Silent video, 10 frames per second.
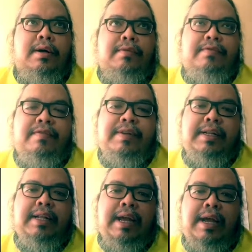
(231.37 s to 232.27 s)
from the
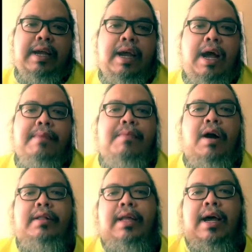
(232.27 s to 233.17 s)
day I
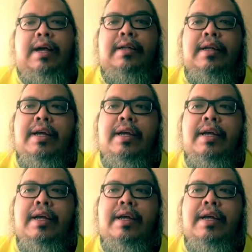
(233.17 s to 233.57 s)
bought that,